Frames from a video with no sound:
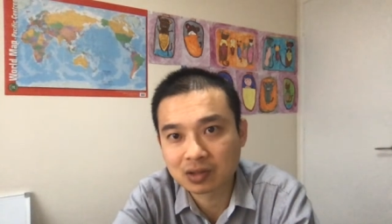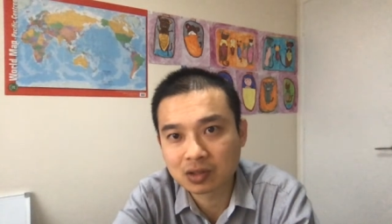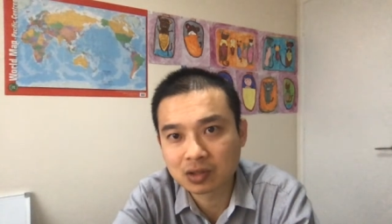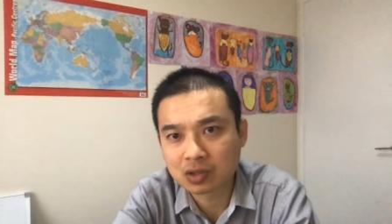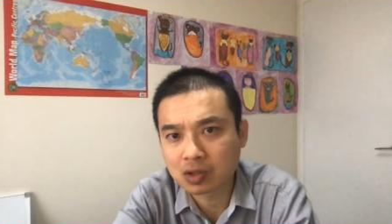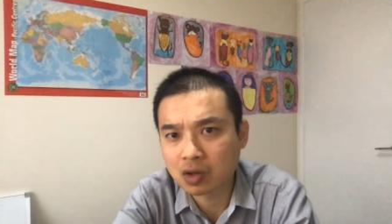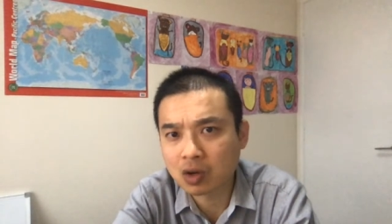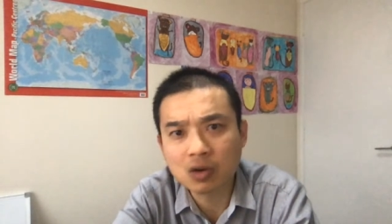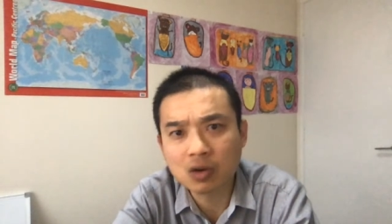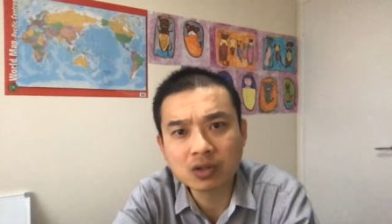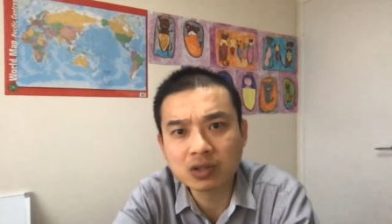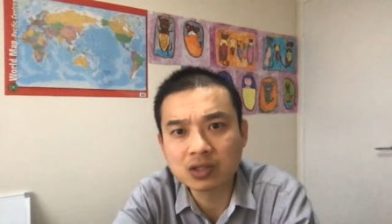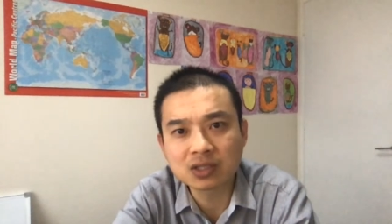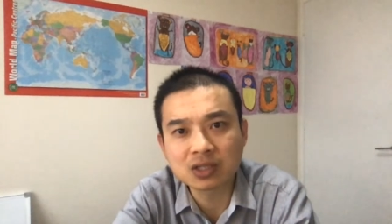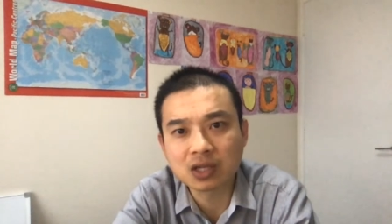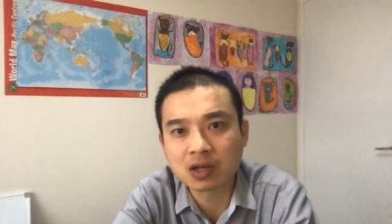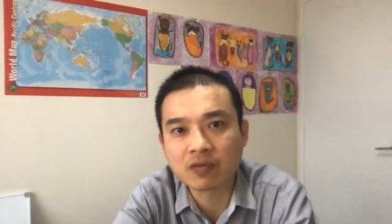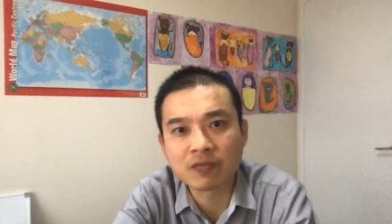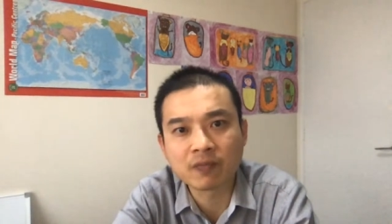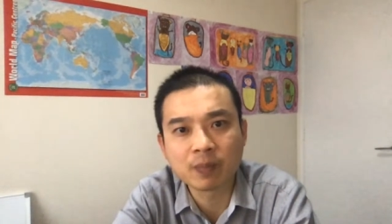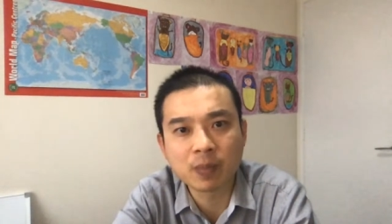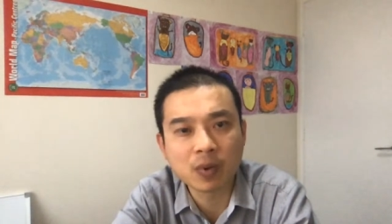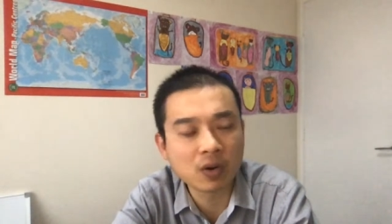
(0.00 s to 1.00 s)
So all those
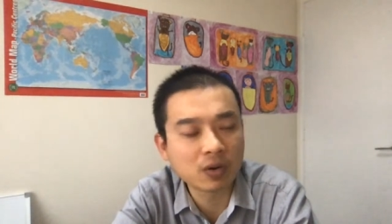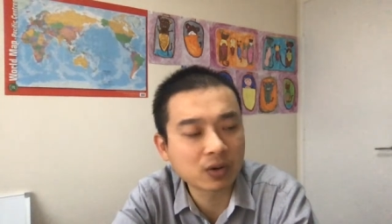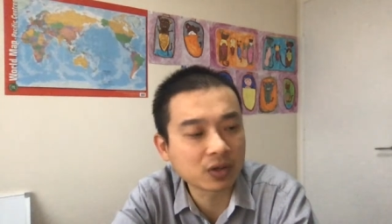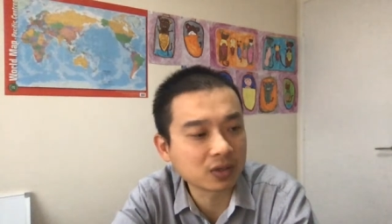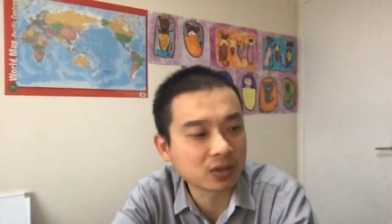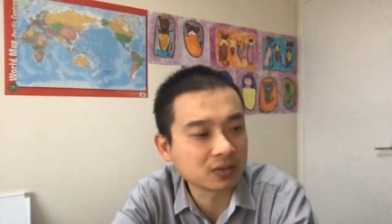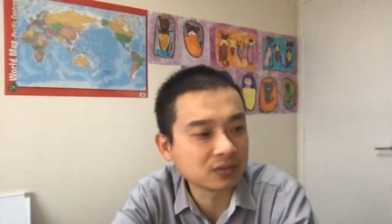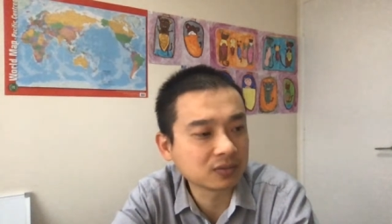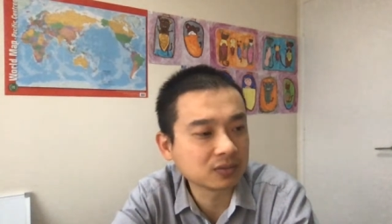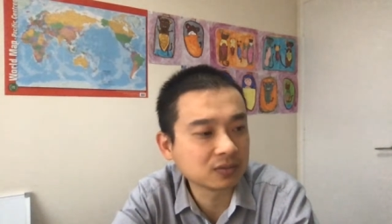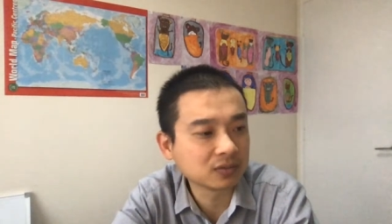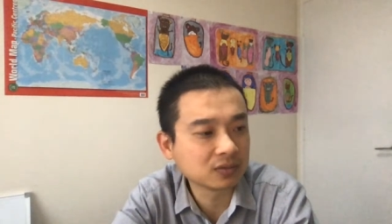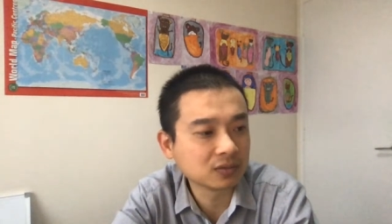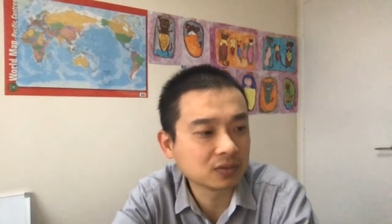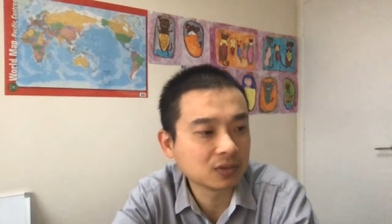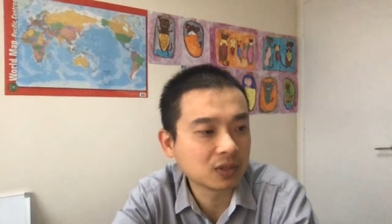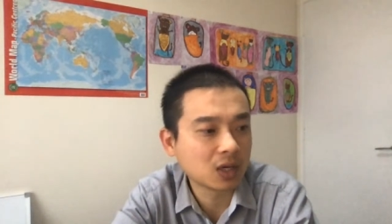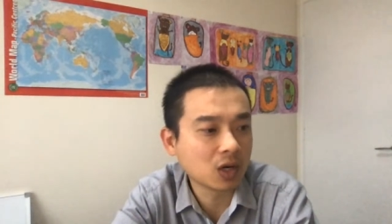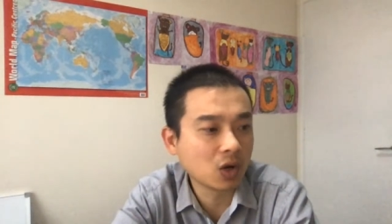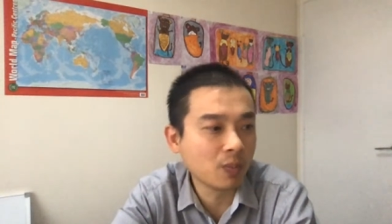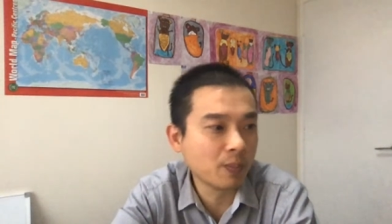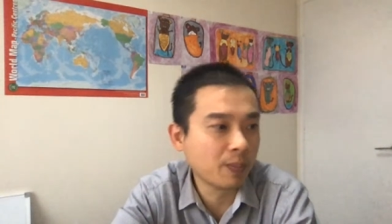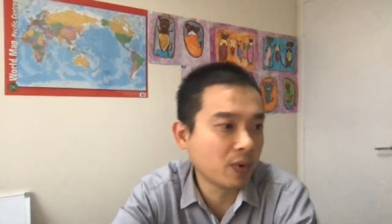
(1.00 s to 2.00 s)
are important.
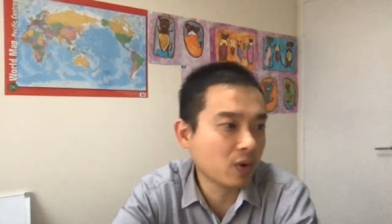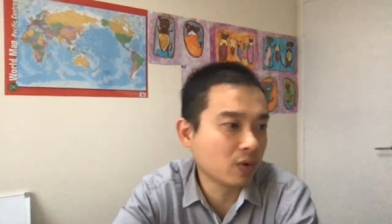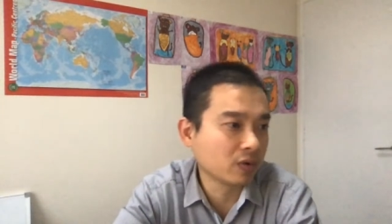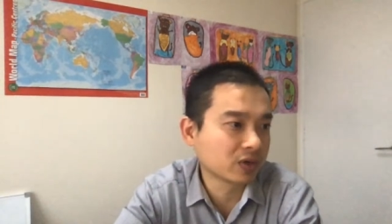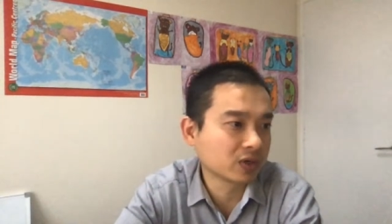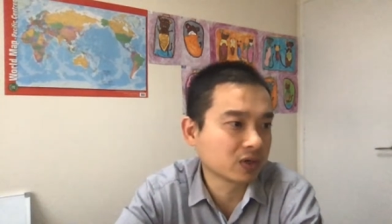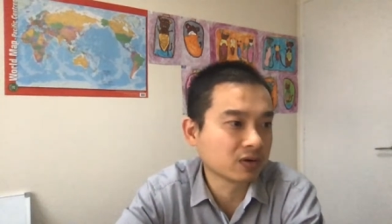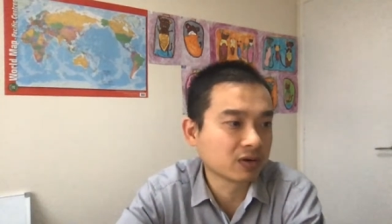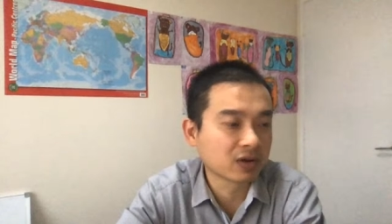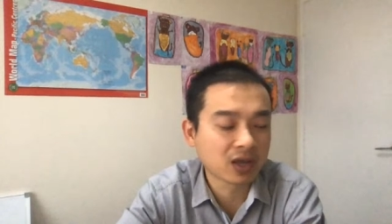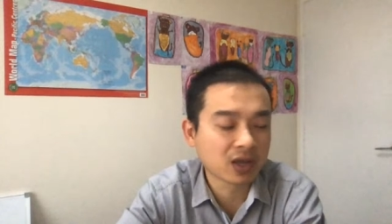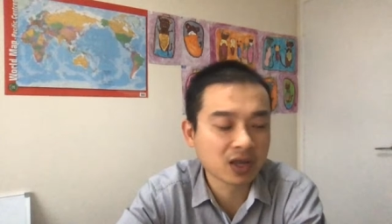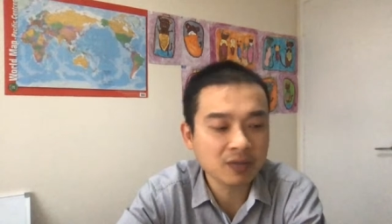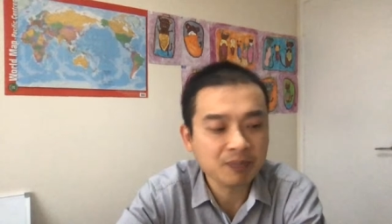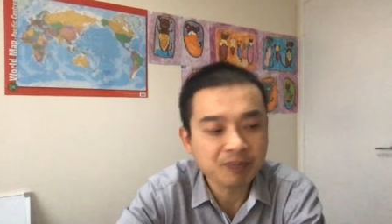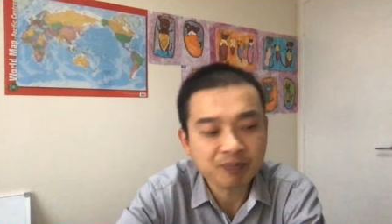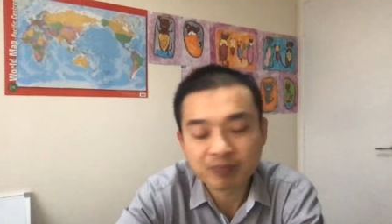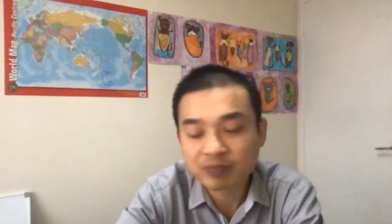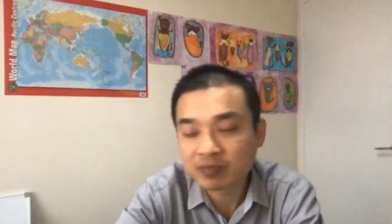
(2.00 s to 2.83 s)
Okay.